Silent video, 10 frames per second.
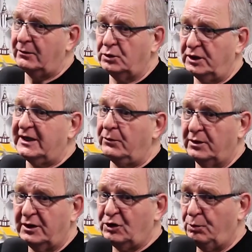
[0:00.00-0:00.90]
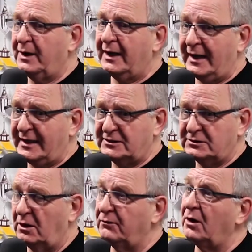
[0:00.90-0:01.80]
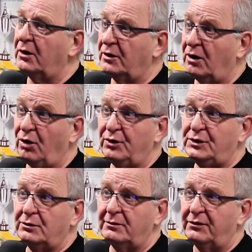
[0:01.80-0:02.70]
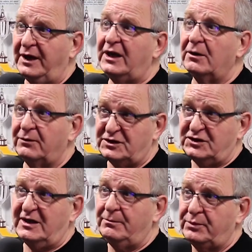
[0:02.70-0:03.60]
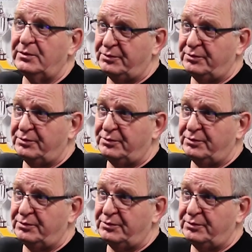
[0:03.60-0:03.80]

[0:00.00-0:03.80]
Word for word: and working with a group of guys are all thinking of the same pr